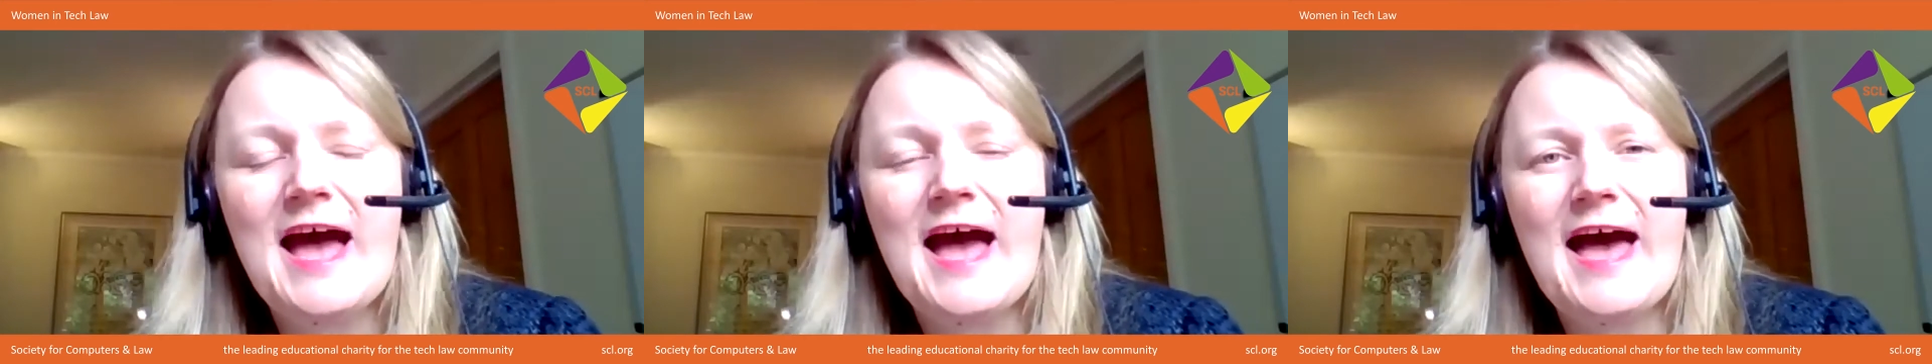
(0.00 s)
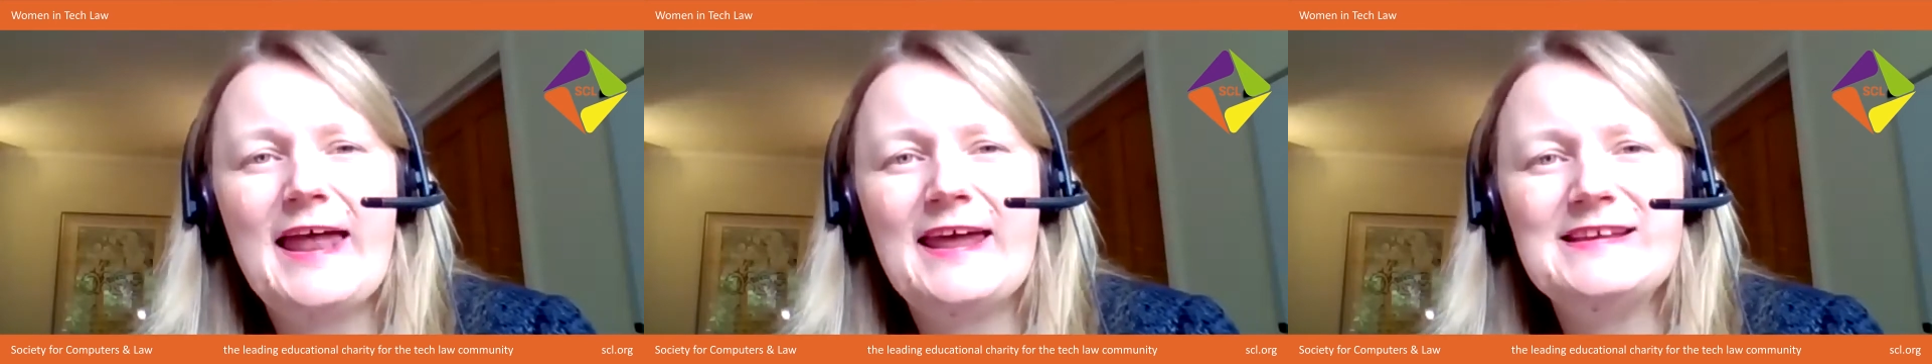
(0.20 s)

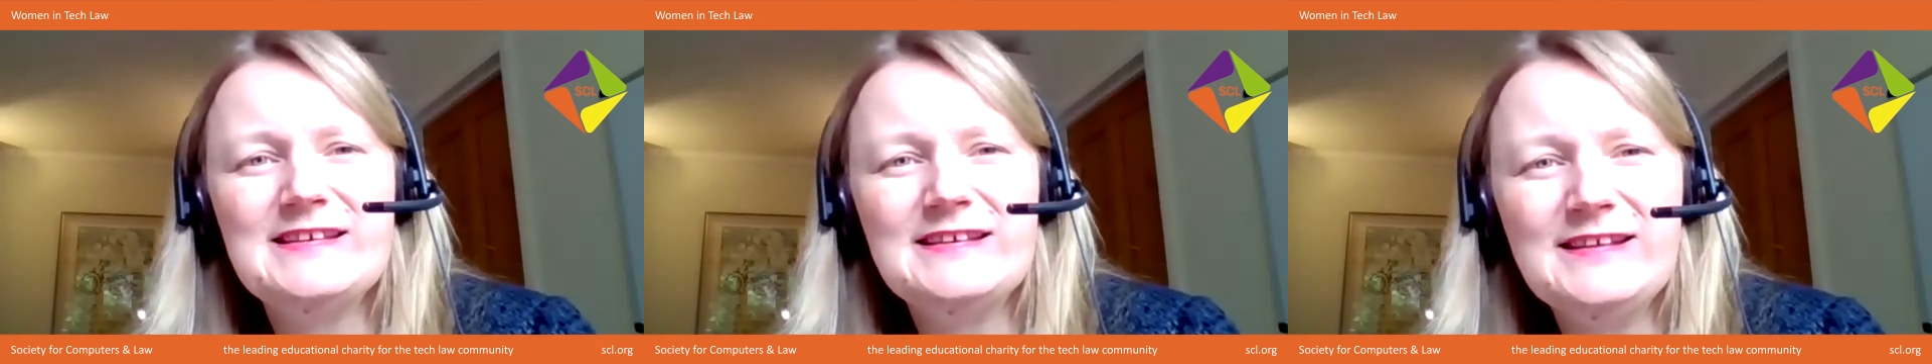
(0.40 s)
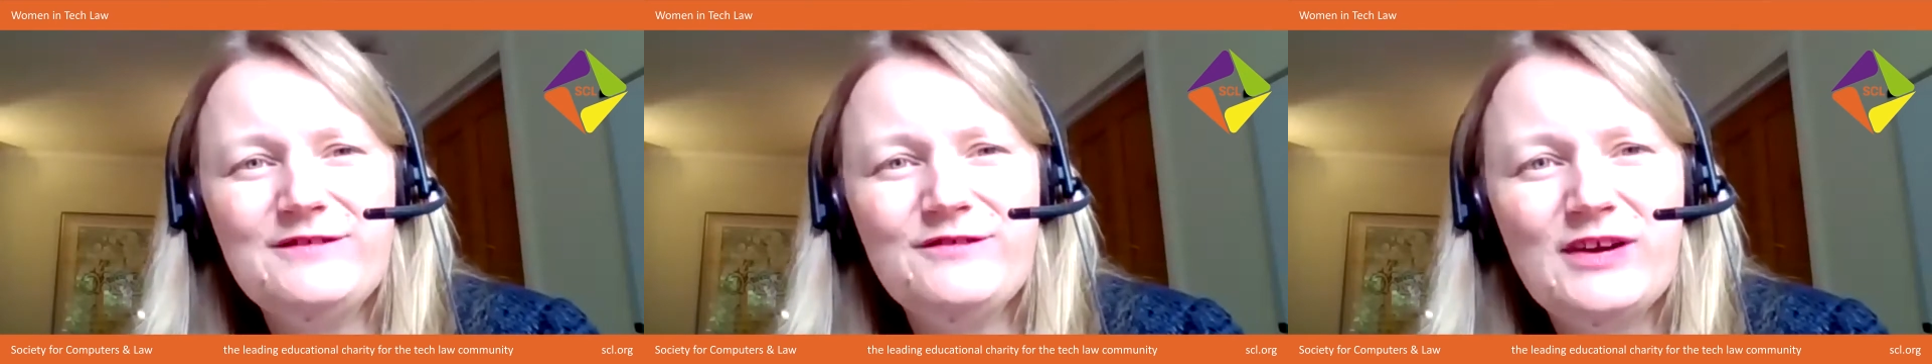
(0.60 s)
and I
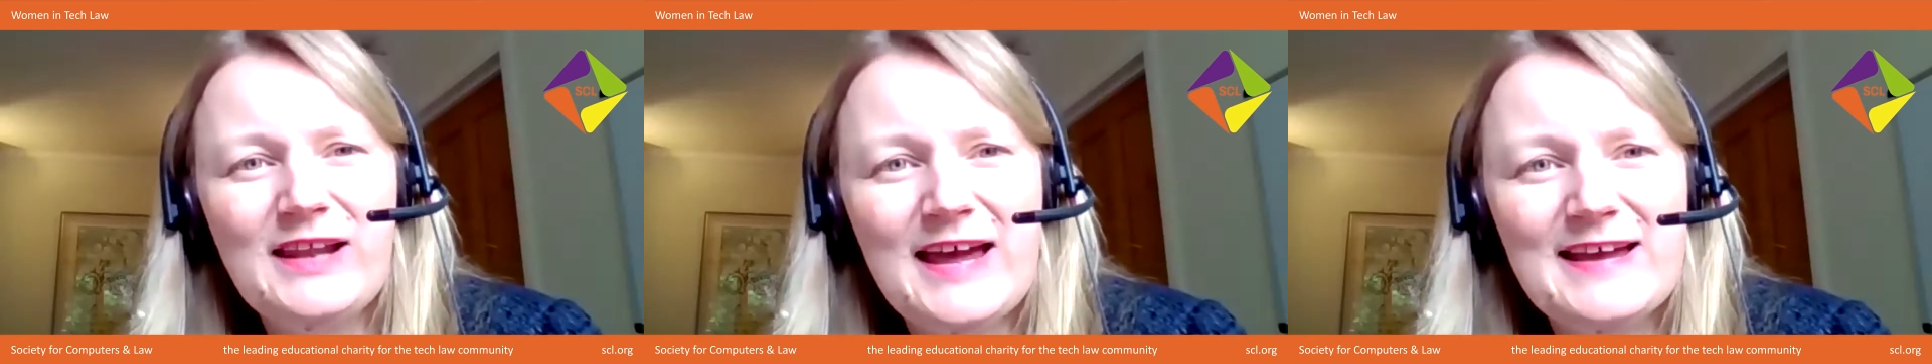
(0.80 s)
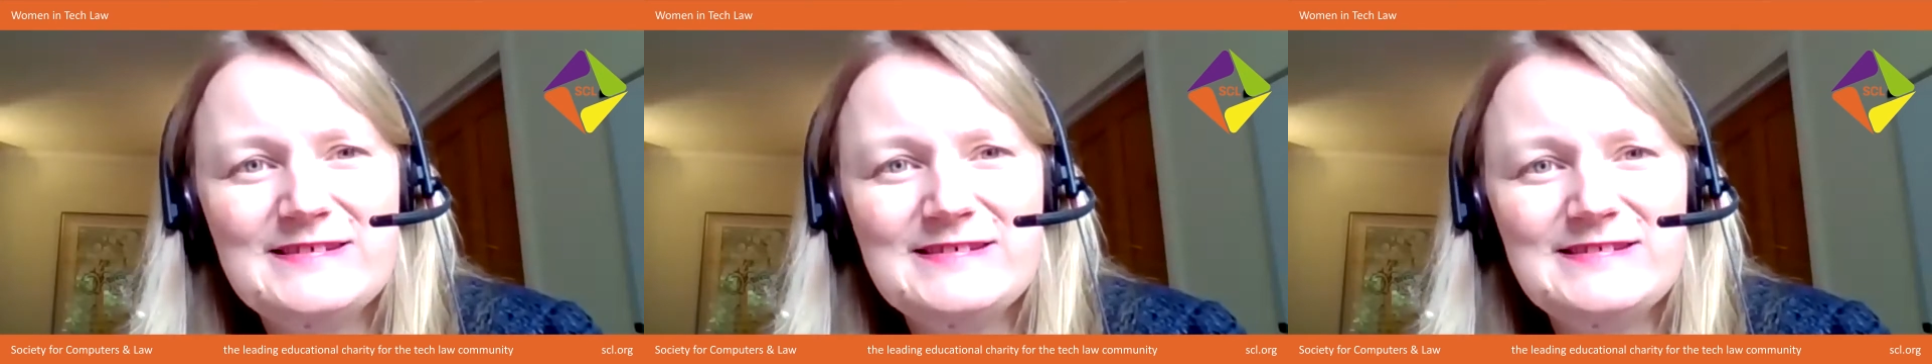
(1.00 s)
suddenly
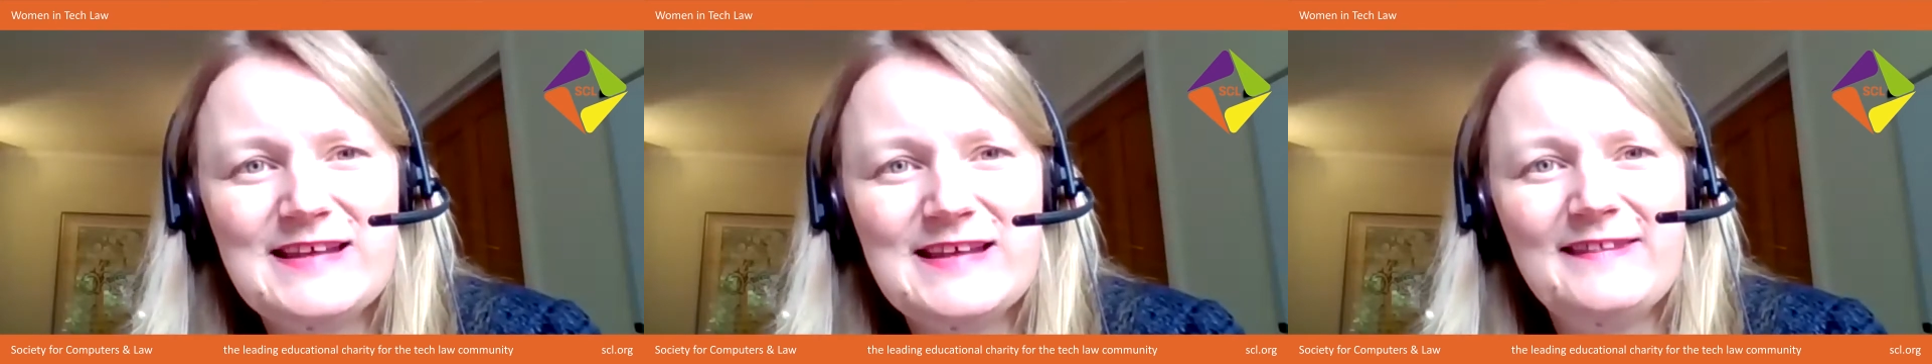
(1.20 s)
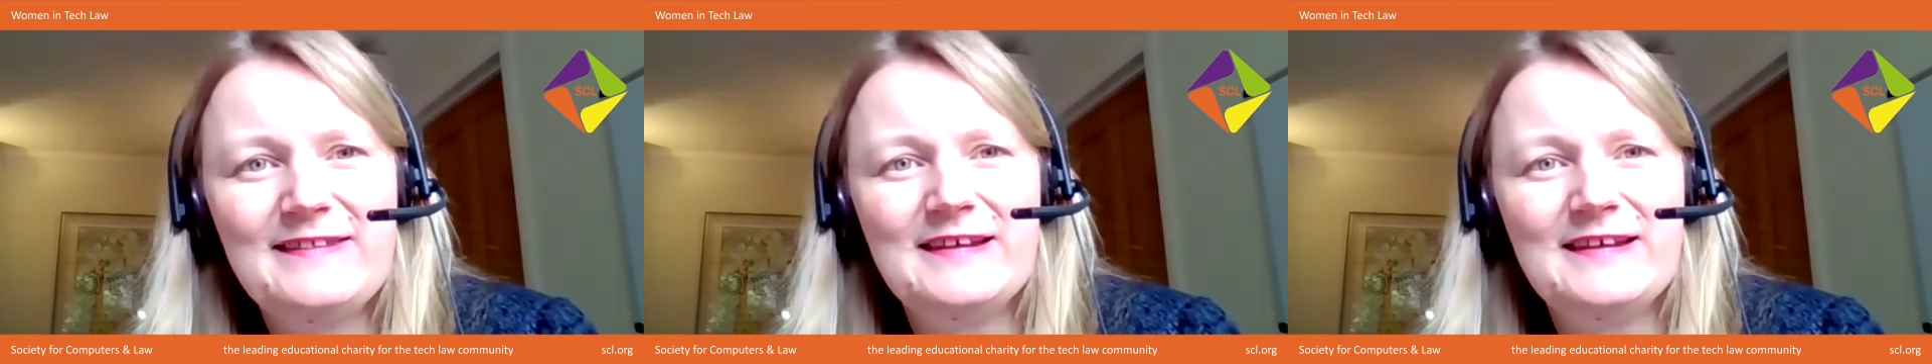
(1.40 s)
realized
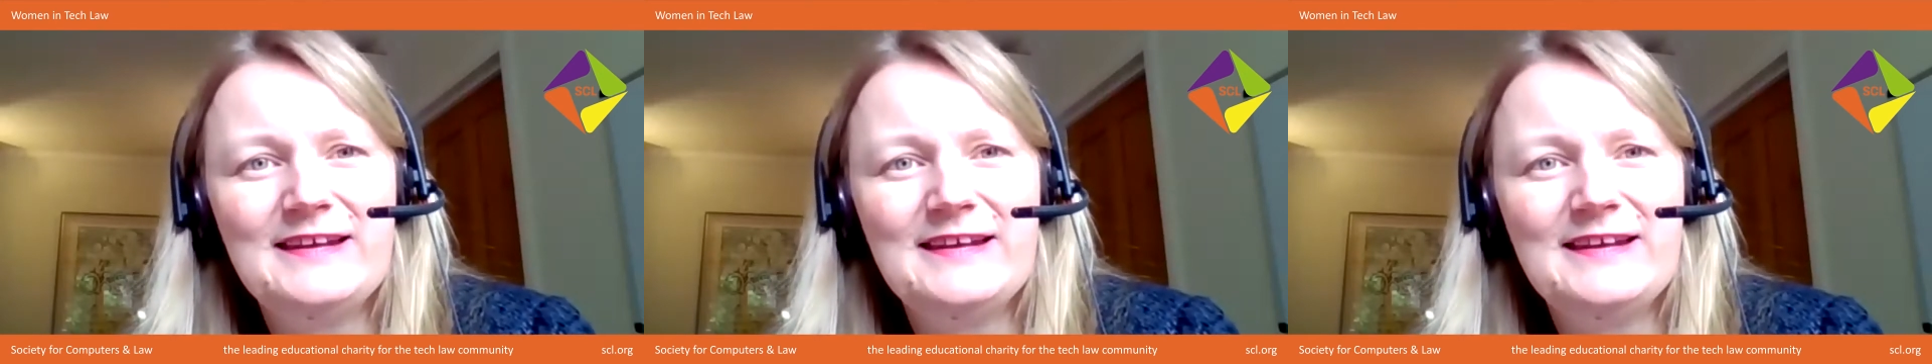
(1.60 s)
that the